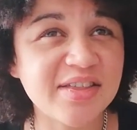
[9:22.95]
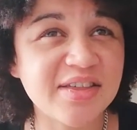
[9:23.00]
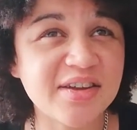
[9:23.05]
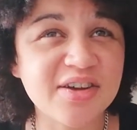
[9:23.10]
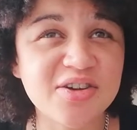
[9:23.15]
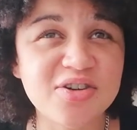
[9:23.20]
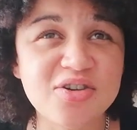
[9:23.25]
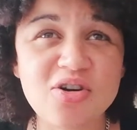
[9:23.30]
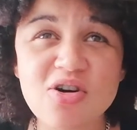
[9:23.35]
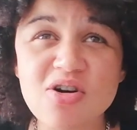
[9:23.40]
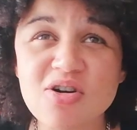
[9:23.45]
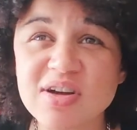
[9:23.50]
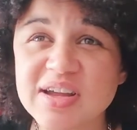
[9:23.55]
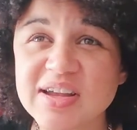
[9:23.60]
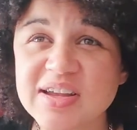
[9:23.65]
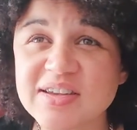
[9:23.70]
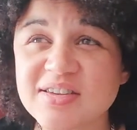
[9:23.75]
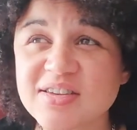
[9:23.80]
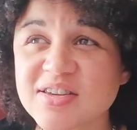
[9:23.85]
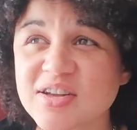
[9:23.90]
the
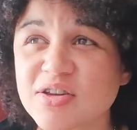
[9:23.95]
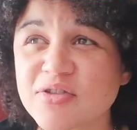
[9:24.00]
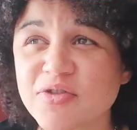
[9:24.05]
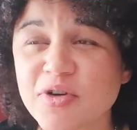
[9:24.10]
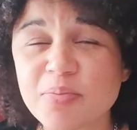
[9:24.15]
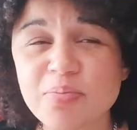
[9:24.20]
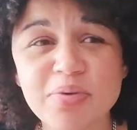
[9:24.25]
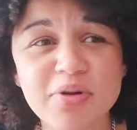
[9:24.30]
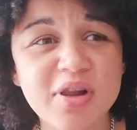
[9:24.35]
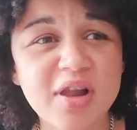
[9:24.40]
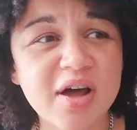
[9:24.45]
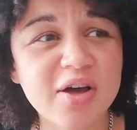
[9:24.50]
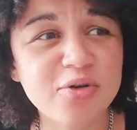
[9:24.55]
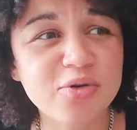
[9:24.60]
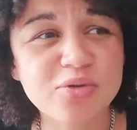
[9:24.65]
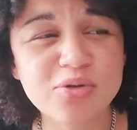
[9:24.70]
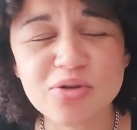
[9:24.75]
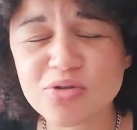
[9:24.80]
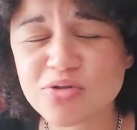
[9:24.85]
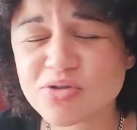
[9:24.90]
cocky silver plough
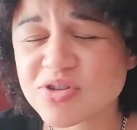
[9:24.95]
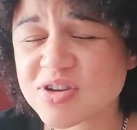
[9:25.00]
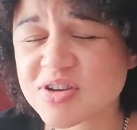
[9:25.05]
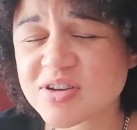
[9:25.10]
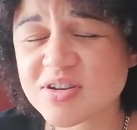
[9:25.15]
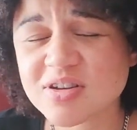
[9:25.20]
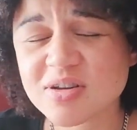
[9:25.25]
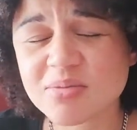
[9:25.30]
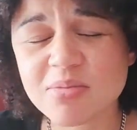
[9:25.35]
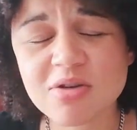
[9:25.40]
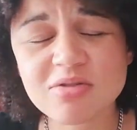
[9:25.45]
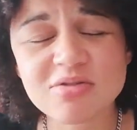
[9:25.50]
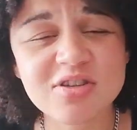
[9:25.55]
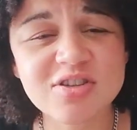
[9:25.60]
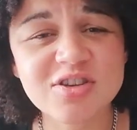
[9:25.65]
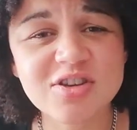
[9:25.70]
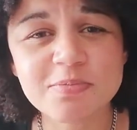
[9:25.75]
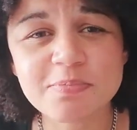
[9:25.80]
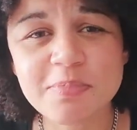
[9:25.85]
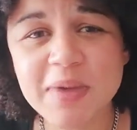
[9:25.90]
lucid among the
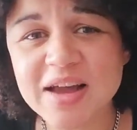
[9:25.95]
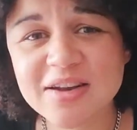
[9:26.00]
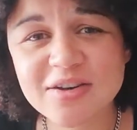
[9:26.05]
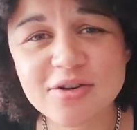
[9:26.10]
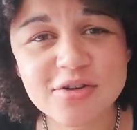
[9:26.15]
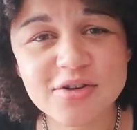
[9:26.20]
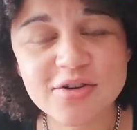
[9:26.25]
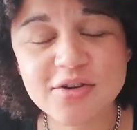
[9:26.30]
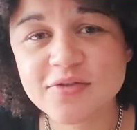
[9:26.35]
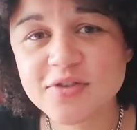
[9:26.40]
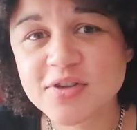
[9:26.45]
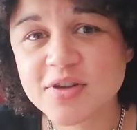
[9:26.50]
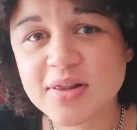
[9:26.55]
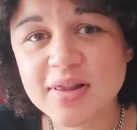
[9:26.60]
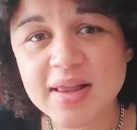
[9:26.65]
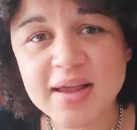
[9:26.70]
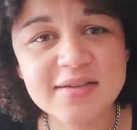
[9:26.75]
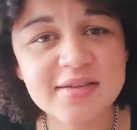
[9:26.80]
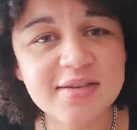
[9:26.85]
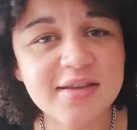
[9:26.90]
spatters of
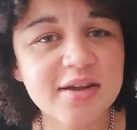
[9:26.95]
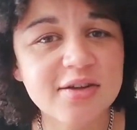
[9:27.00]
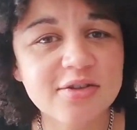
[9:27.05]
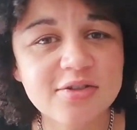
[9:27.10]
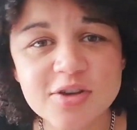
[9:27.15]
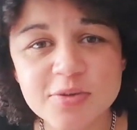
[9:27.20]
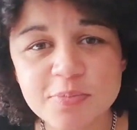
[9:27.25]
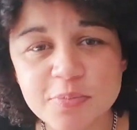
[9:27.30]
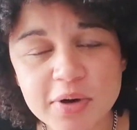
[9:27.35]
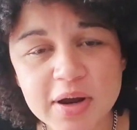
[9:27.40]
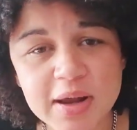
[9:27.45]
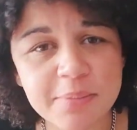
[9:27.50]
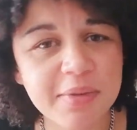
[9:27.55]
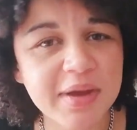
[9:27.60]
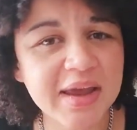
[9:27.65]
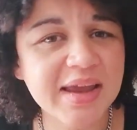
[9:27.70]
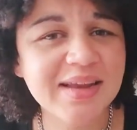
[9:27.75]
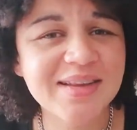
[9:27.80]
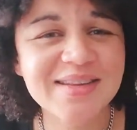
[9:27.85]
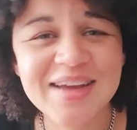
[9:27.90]
celestial spray
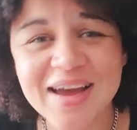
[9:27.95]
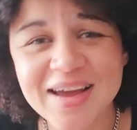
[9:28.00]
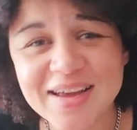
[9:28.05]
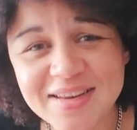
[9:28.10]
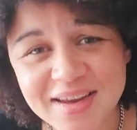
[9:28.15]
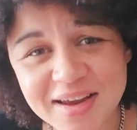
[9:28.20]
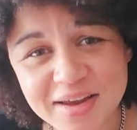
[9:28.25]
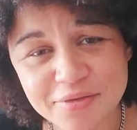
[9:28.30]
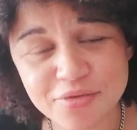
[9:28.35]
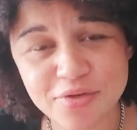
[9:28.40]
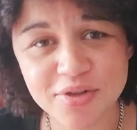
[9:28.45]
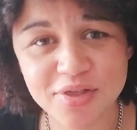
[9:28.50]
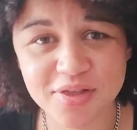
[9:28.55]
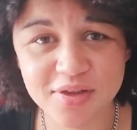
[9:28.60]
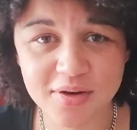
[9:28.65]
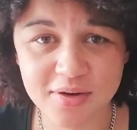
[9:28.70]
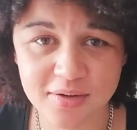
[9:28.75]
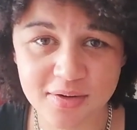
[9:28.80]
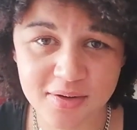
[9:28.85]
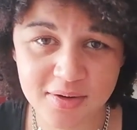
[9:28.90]
paint and everything.